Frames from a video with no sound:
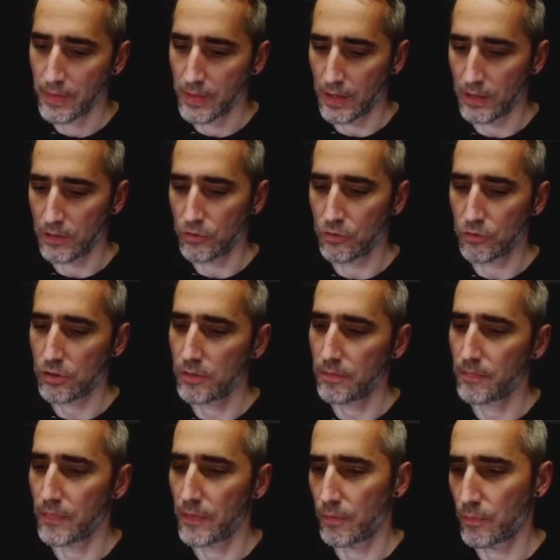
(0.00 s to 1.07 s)
as usual,
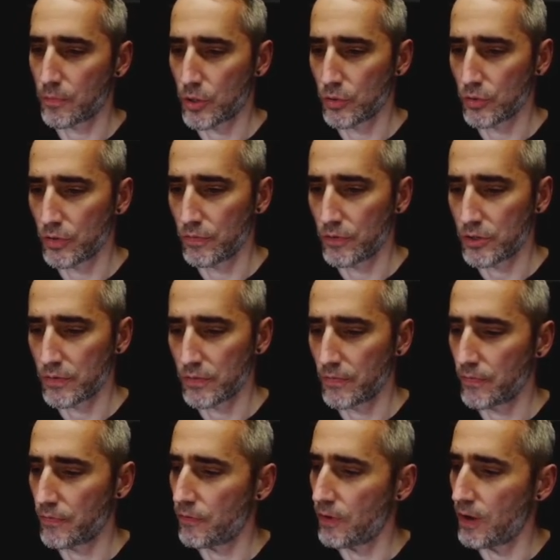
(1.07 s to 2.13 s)
Protovision
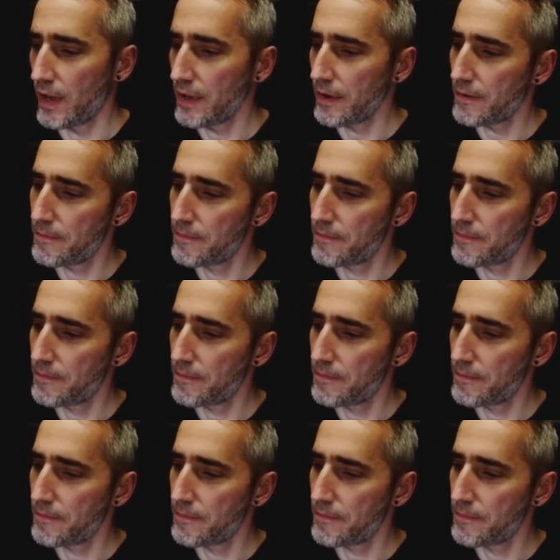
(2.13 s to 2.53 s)
flyer.